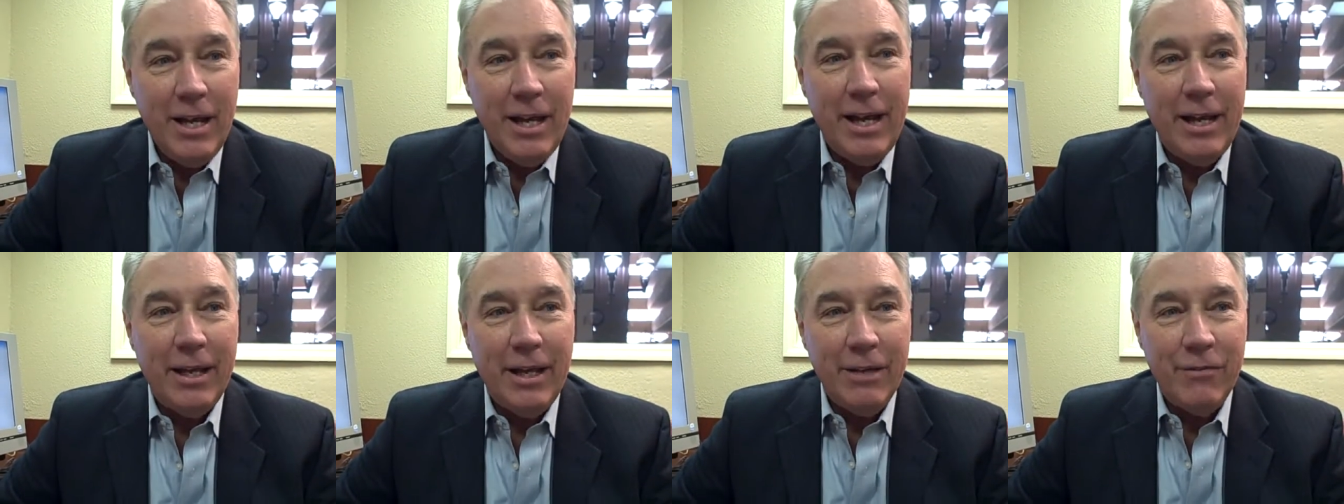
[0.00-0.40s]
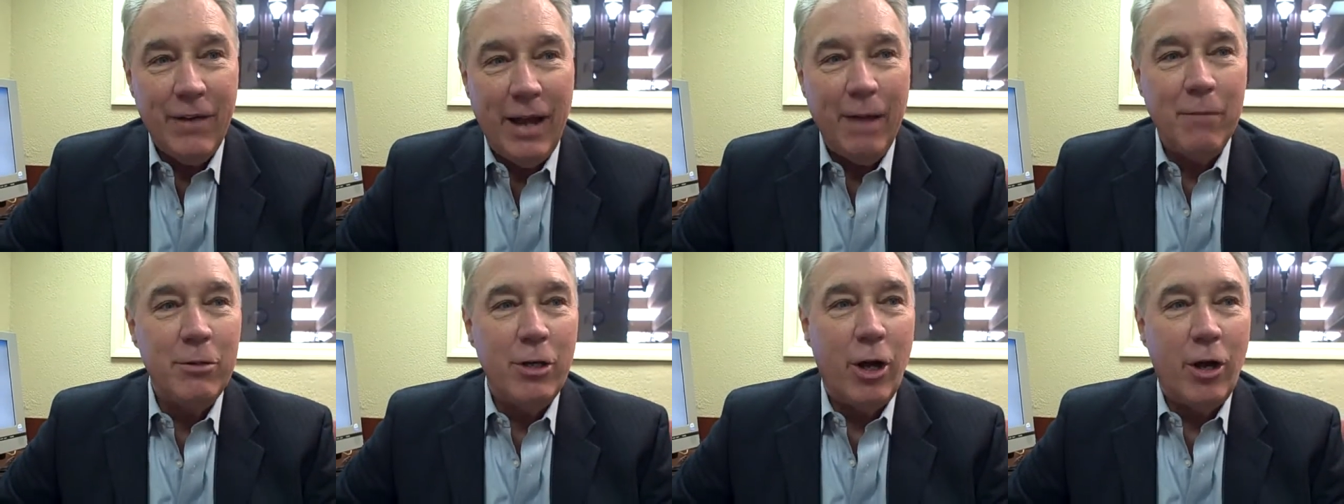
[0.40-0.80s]
If
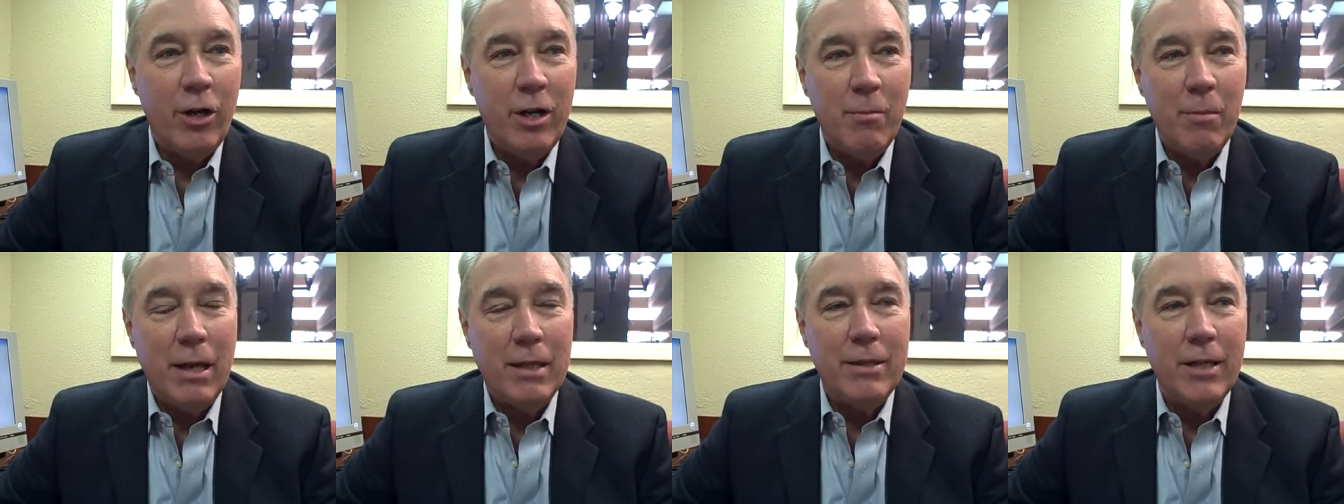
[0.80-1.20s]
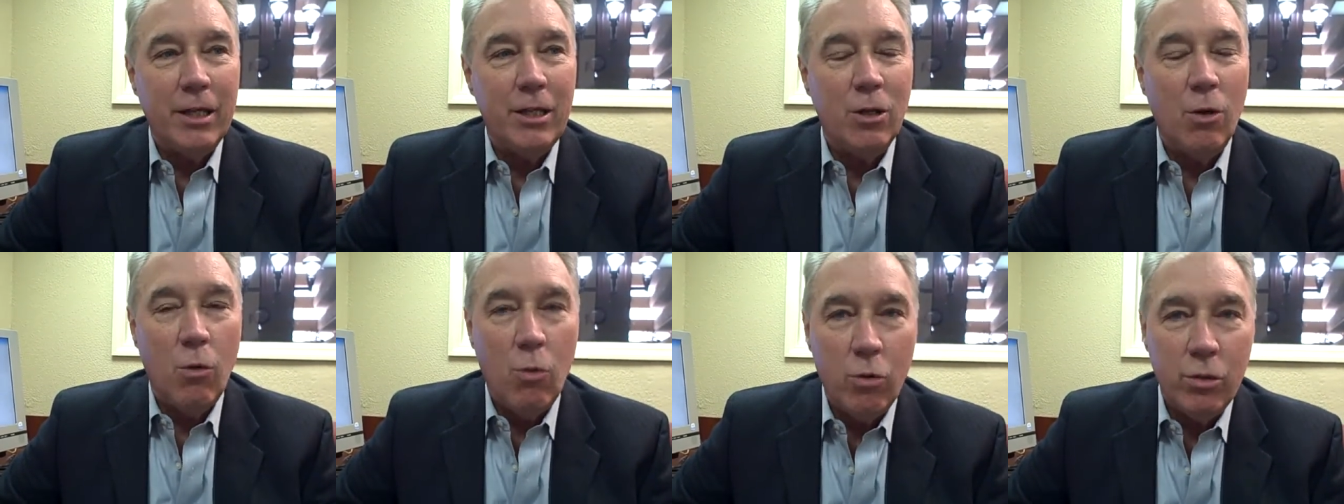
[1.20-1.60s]
I'm guarding him, I think
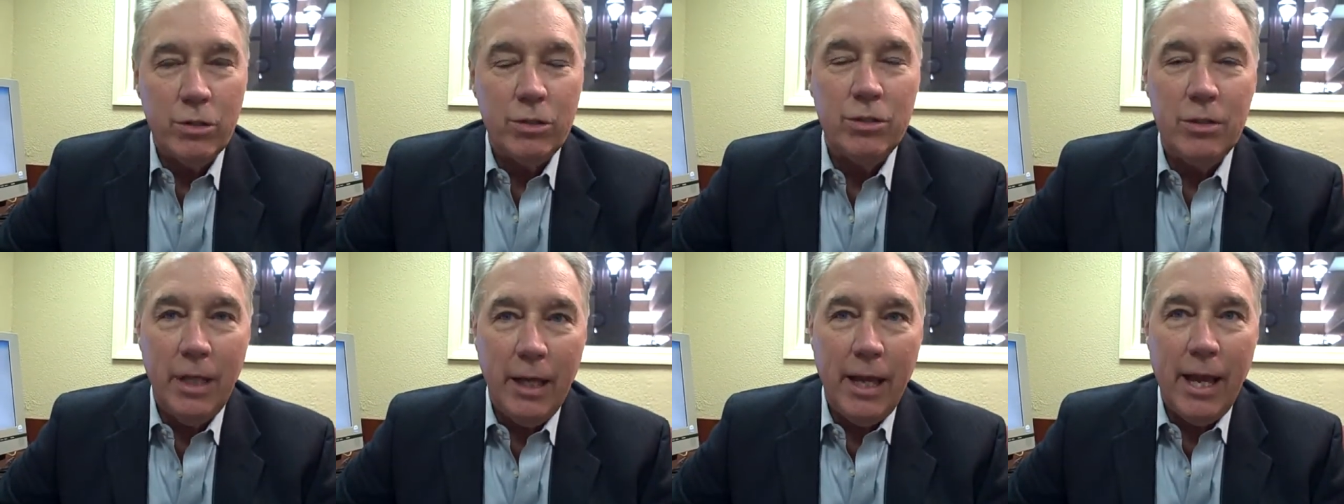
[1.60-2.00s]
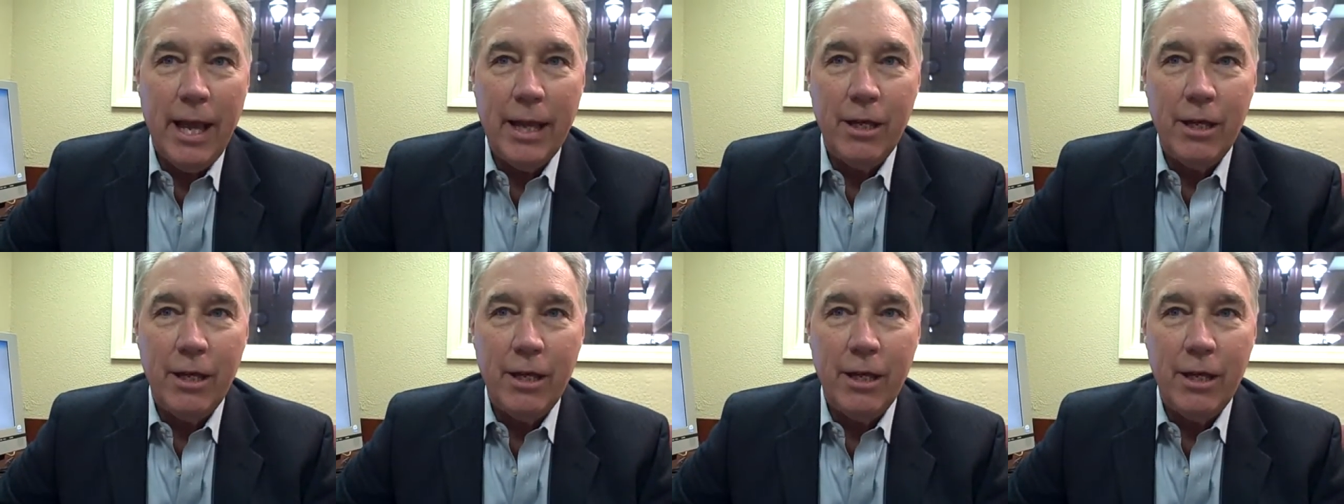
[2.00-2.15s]
the worst thing I